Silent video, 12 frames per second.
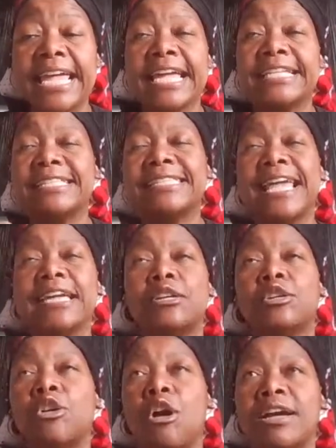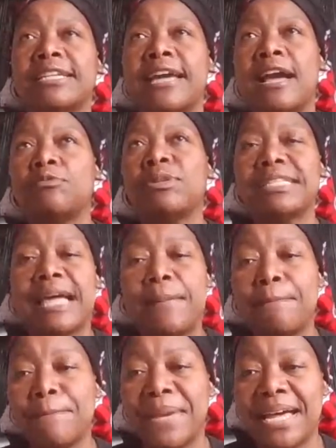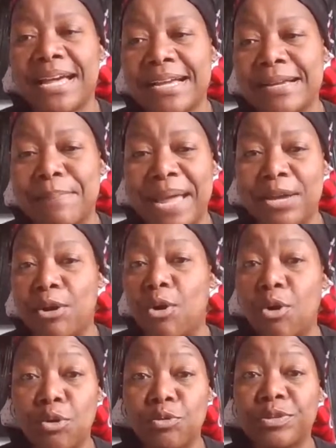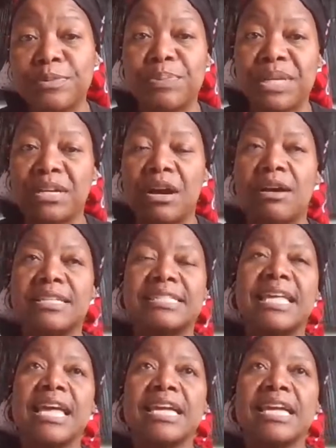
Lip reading: And thank God I was among my own, because